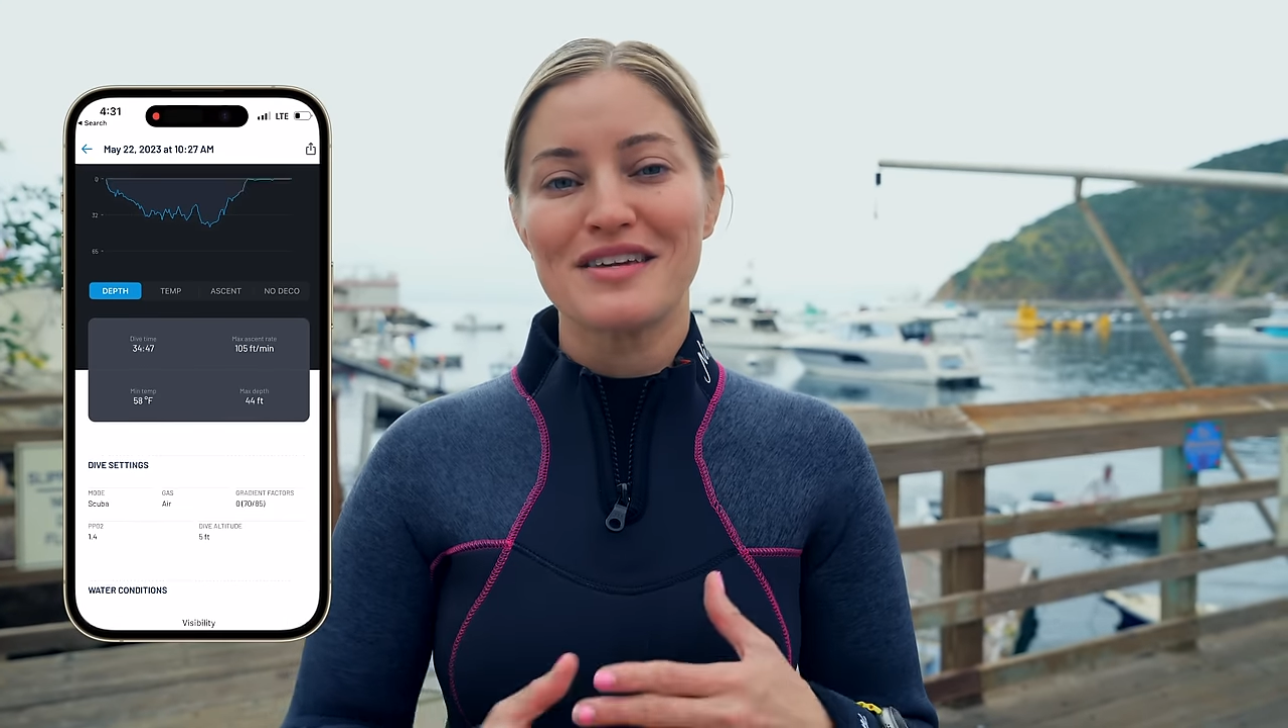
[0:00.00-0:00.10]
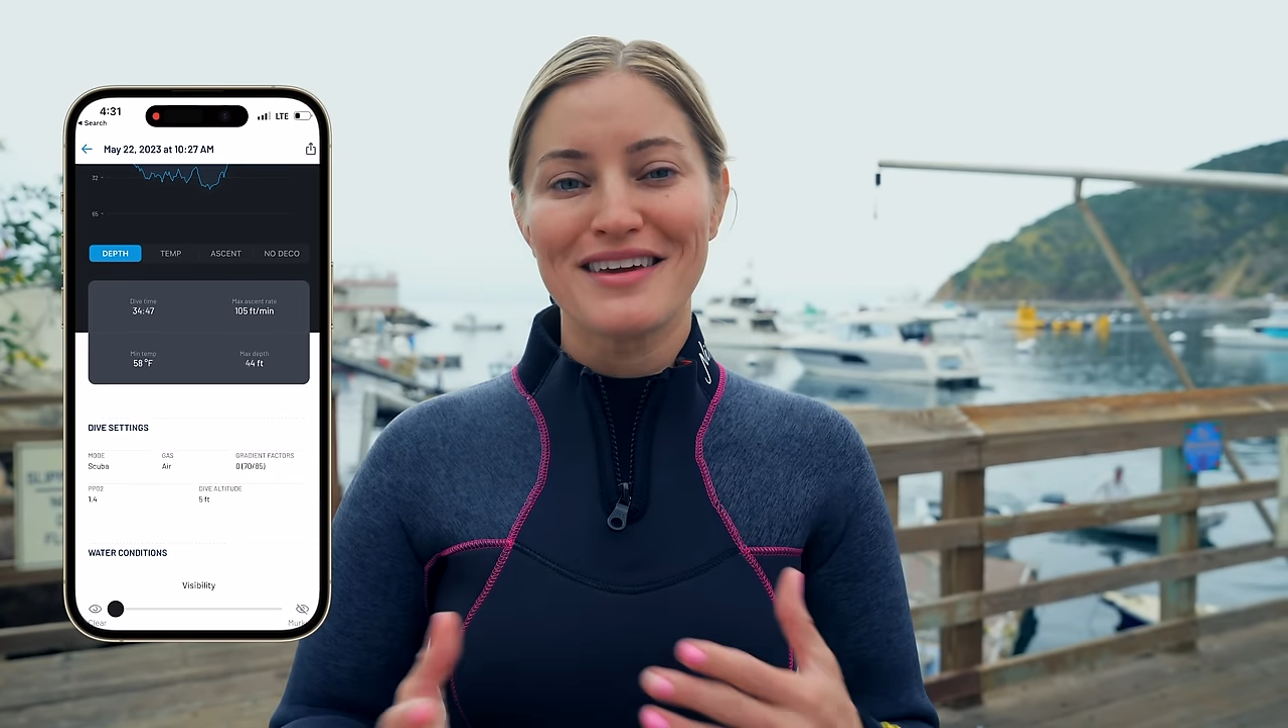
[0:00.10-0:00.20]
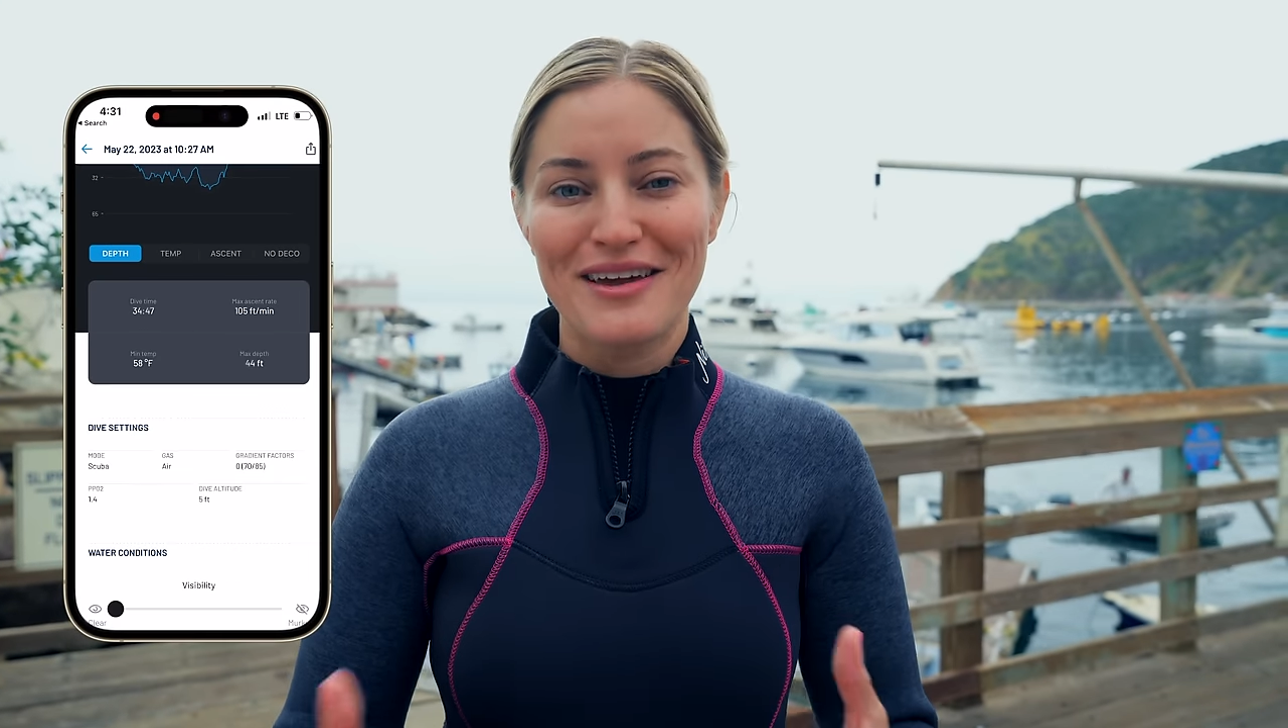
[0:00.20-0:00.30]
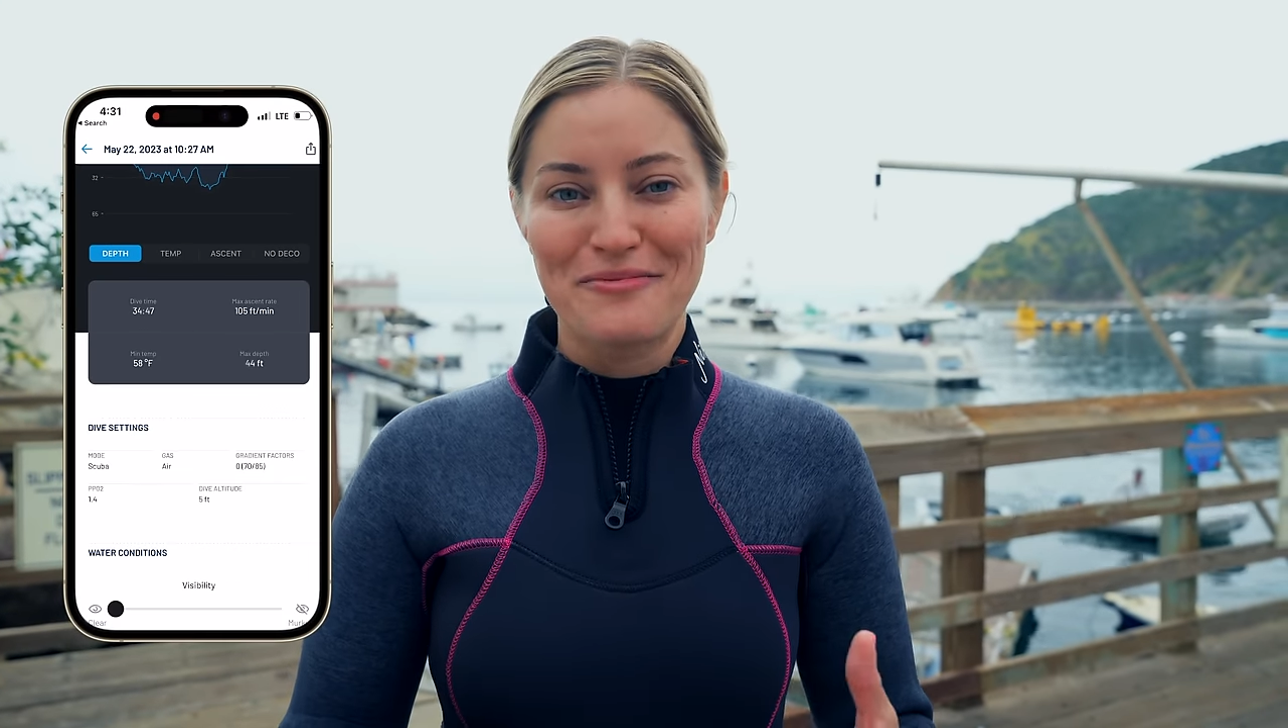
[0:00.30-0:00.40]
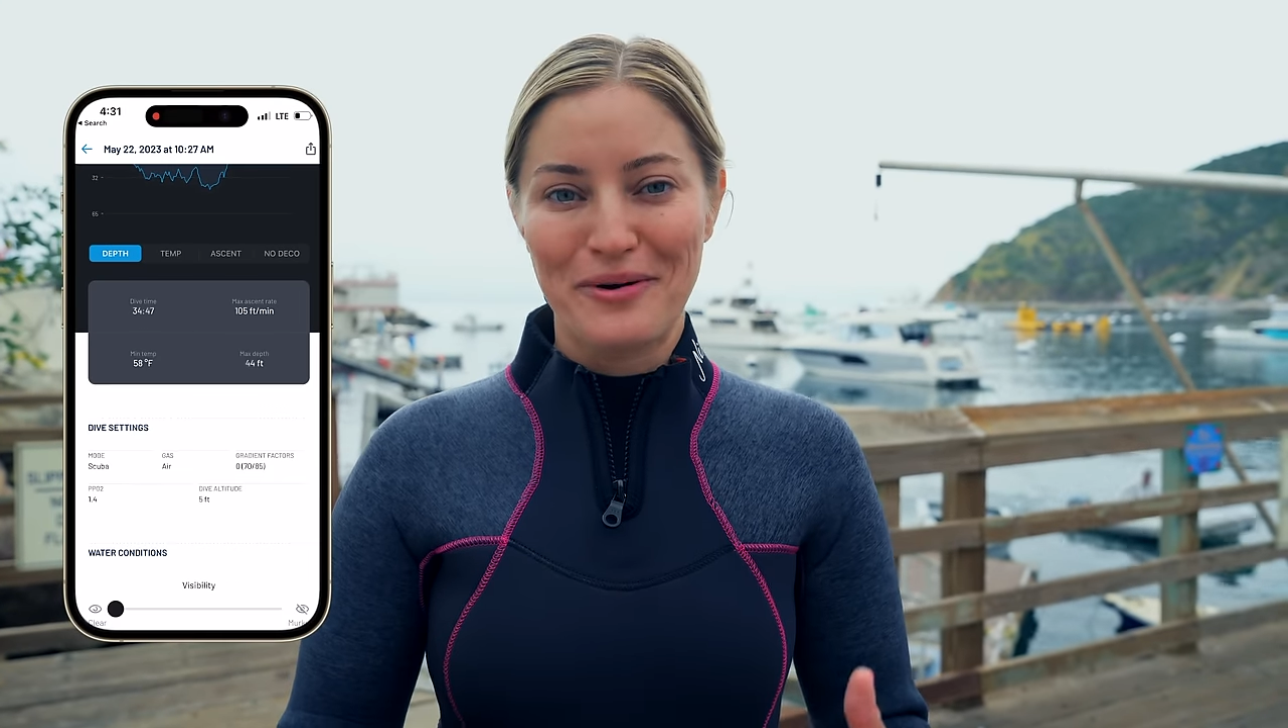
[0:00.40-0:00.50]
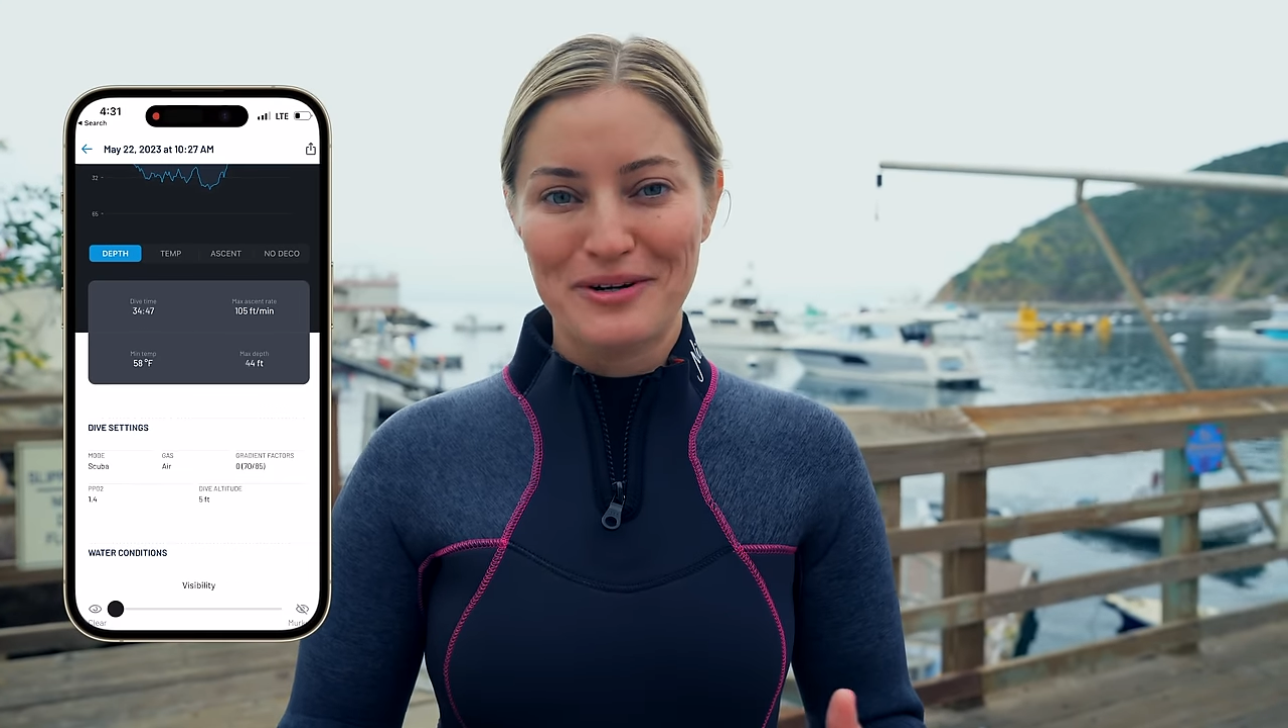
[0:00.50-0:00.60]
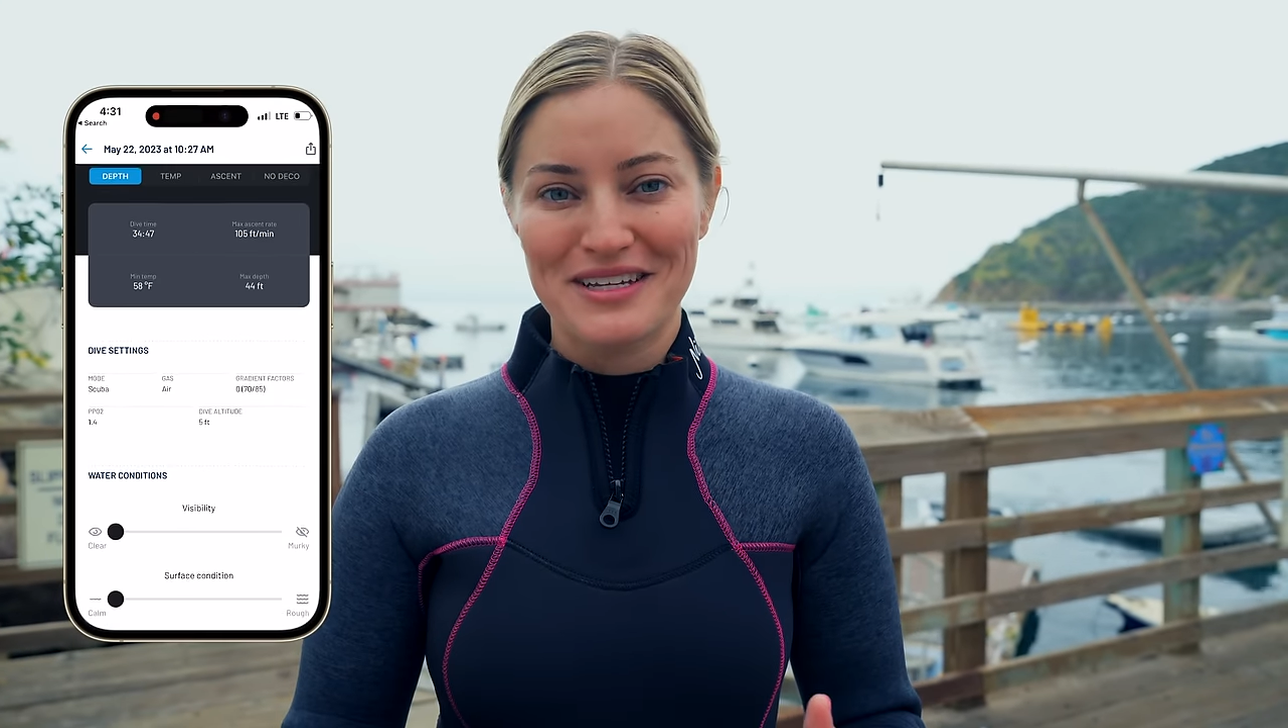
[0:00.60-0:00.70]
sync and work